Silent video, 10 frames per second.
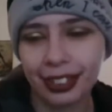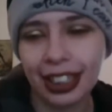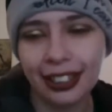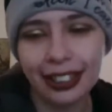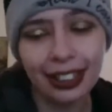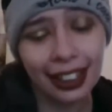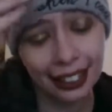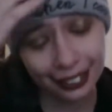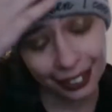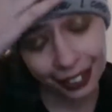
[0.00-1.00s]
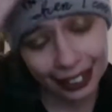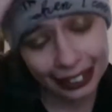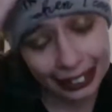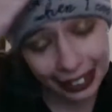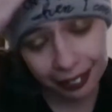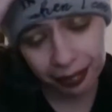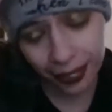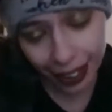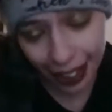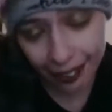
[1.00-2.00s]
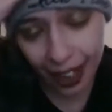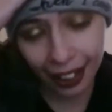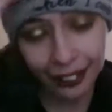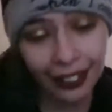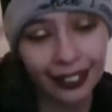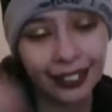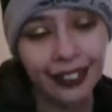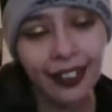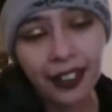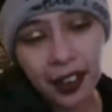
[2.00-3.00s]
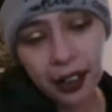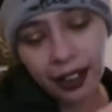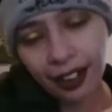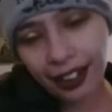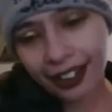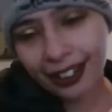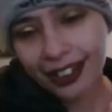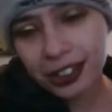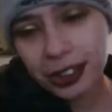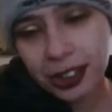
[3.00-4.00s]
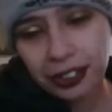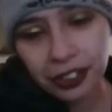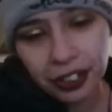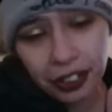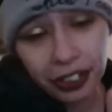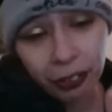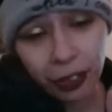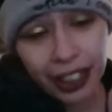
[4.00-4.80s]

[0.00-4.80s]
the next thing I have highlighted is the